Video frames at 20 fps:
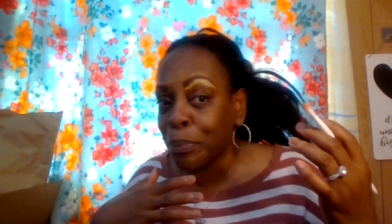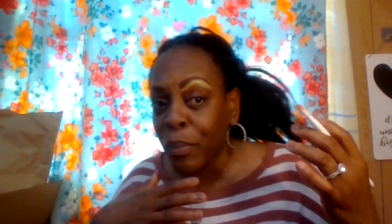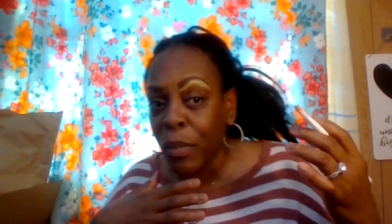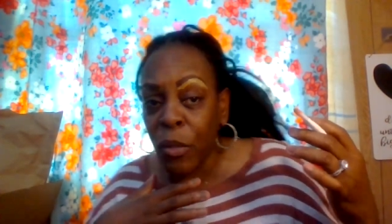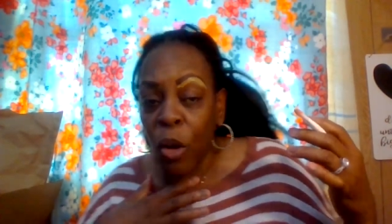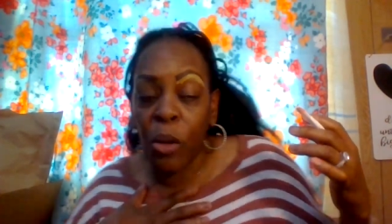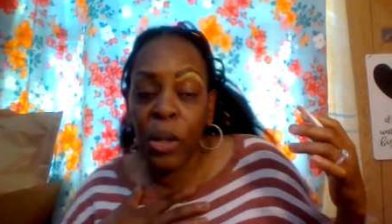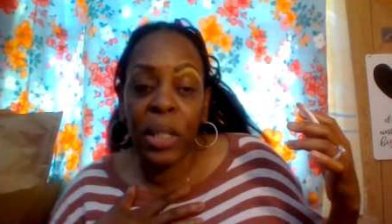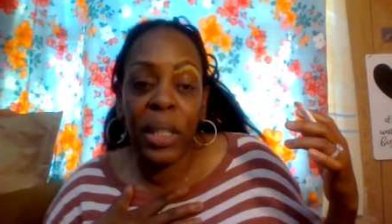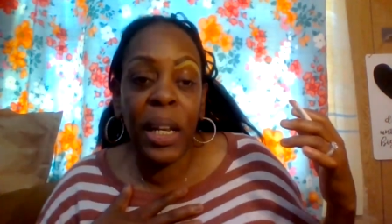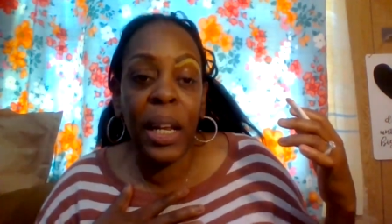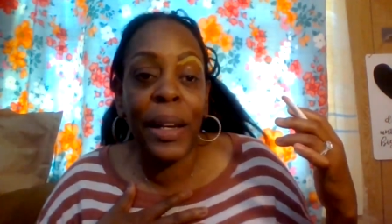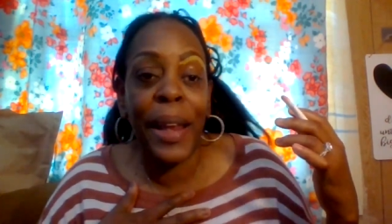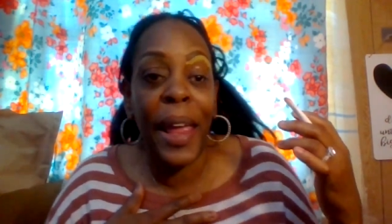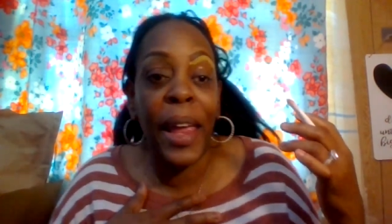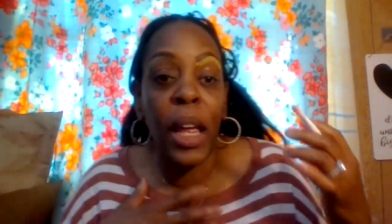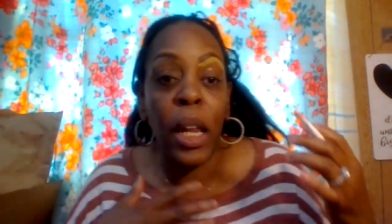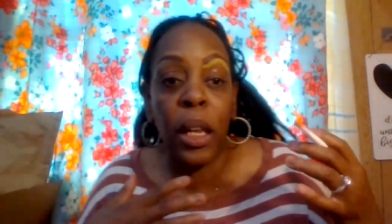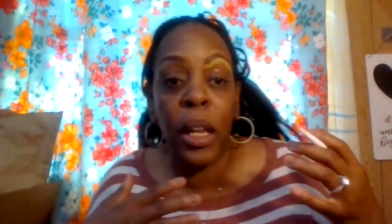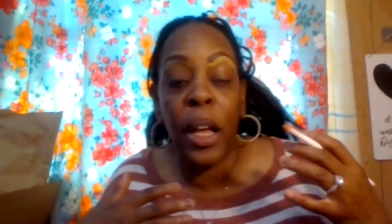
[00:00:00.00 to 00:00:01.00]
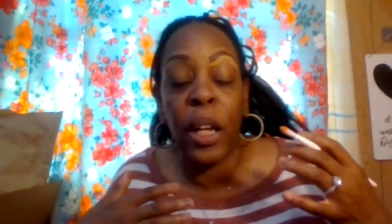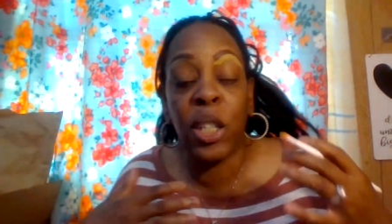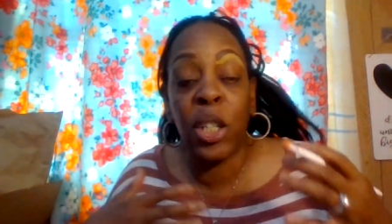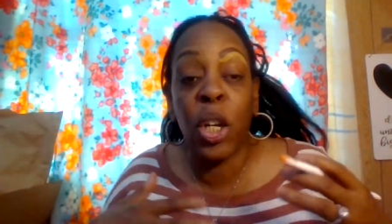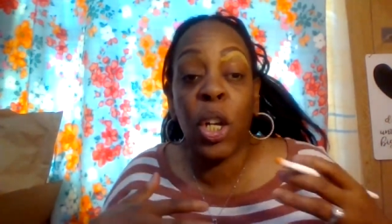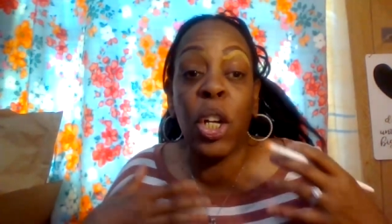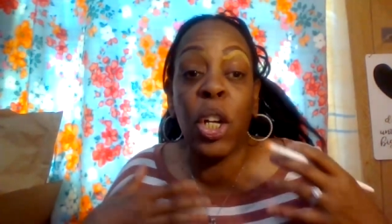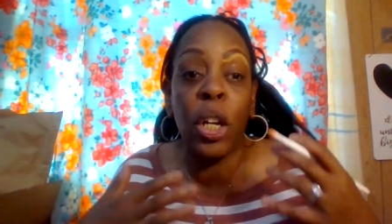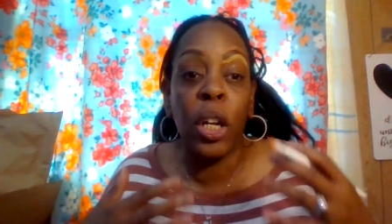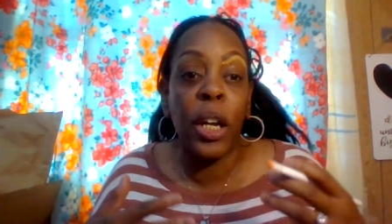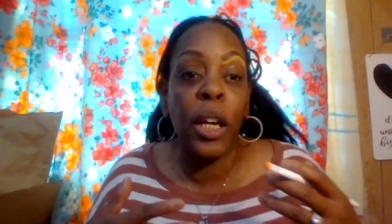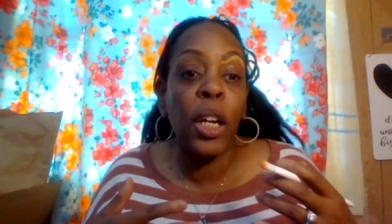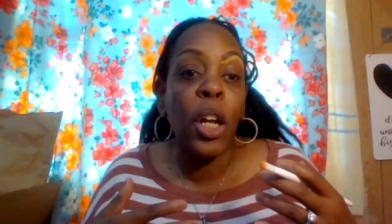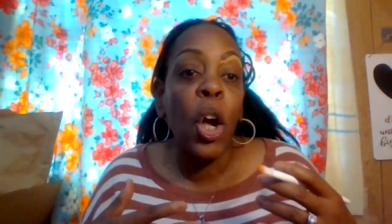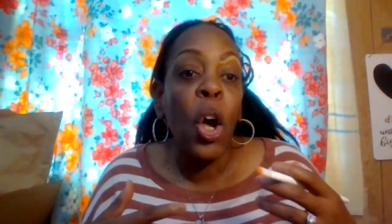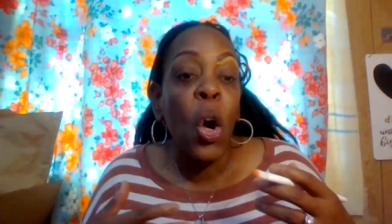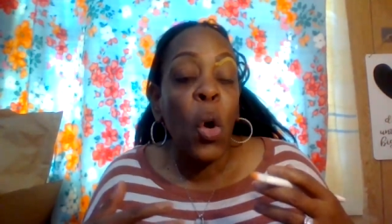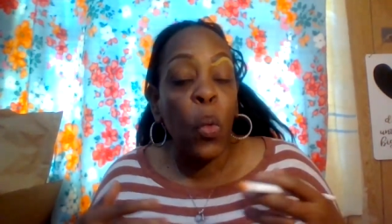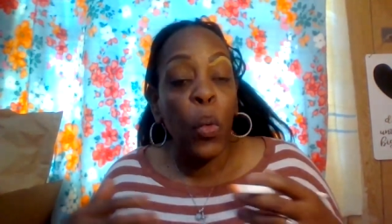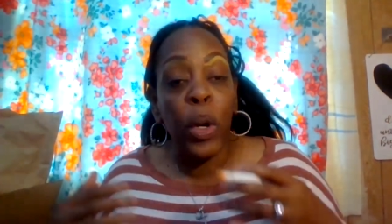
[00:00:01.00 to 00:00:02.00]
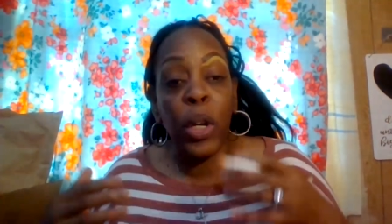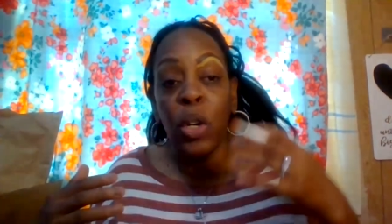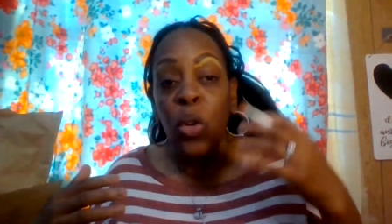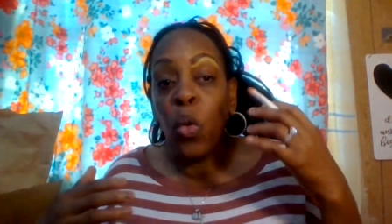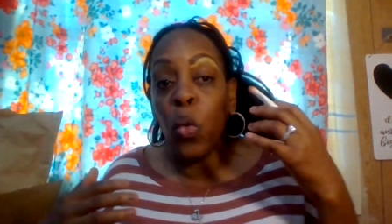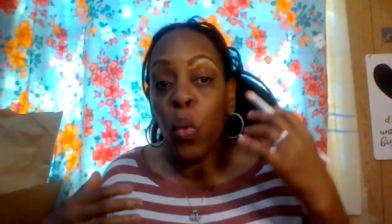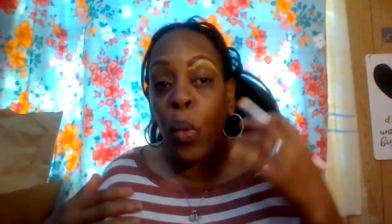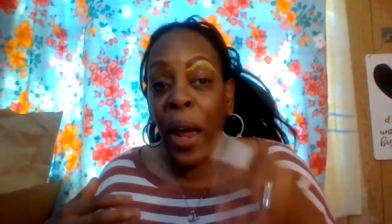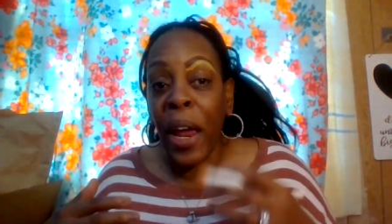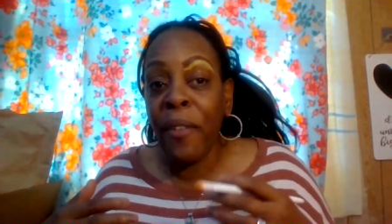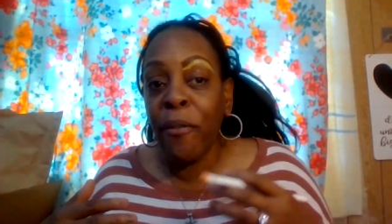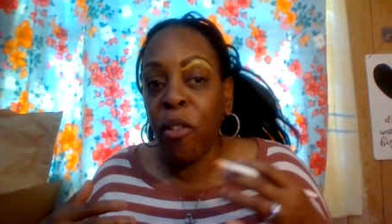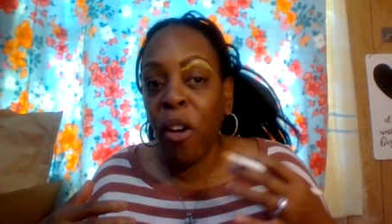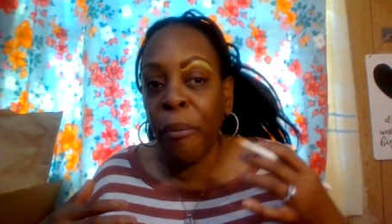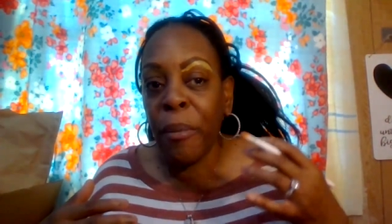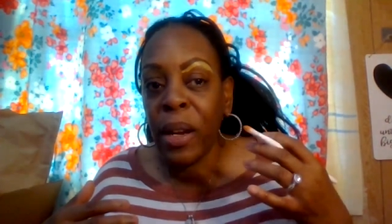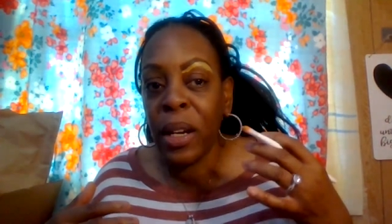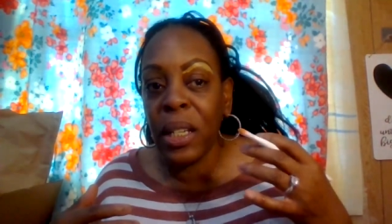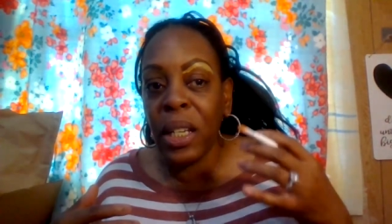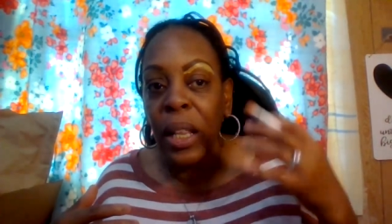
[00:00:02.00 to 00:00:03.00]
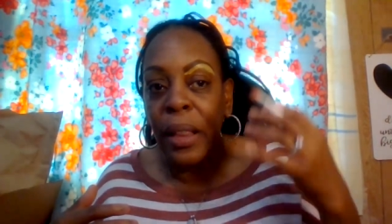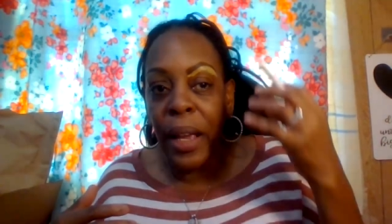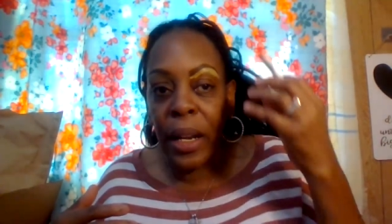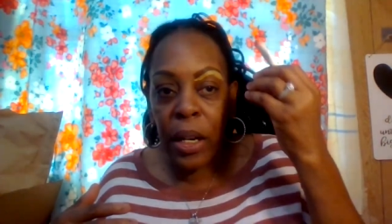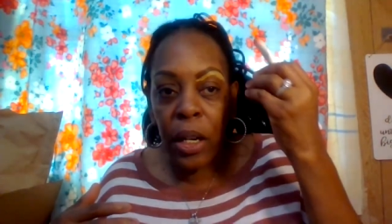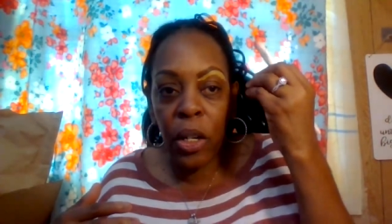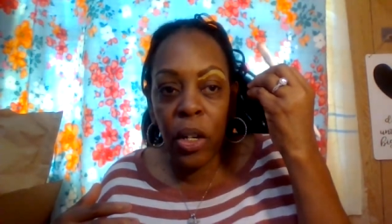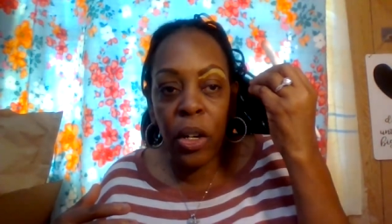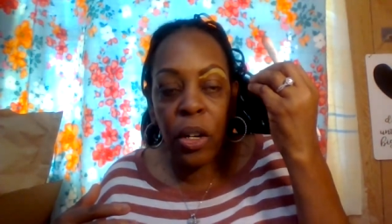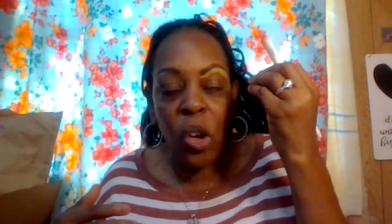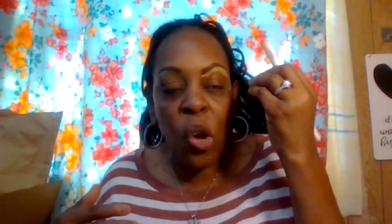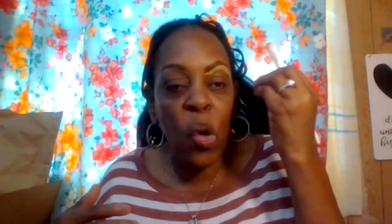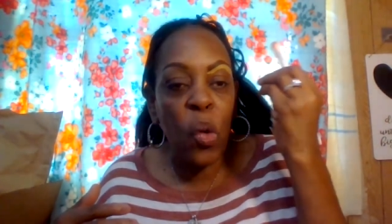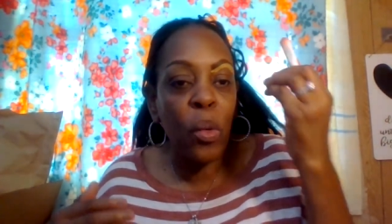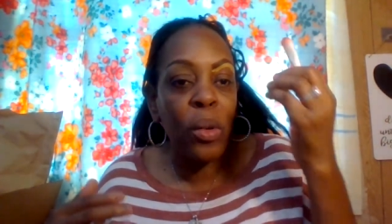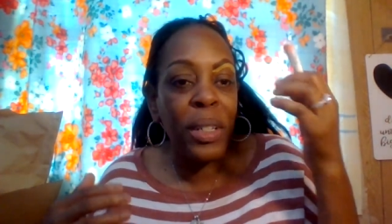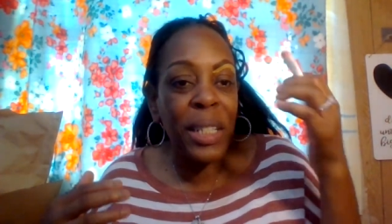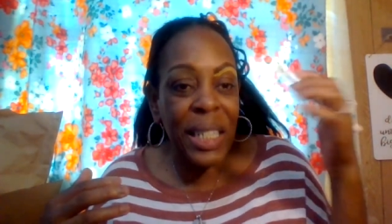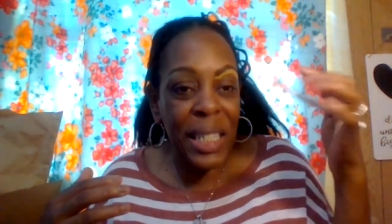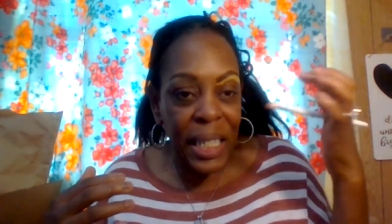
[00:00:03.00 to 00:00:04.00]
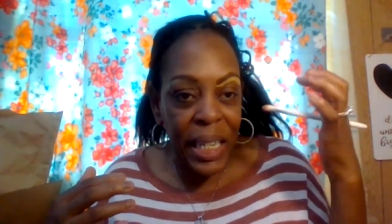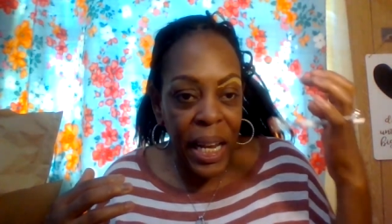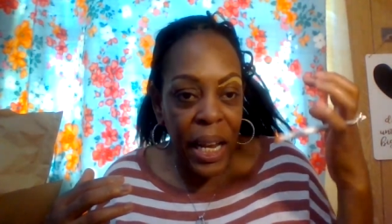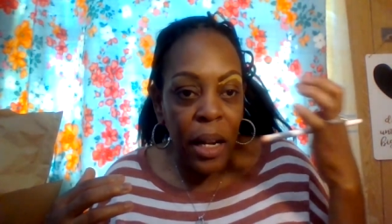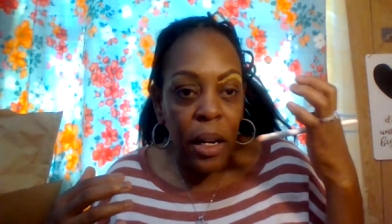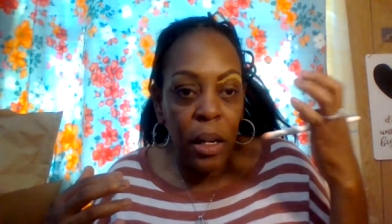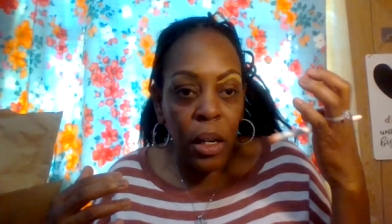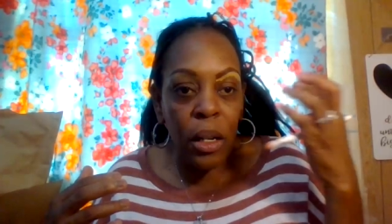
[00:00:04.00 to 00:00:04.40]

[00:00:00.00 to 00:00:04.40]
noticing that it looks good when you wait for a minute to let it you know sit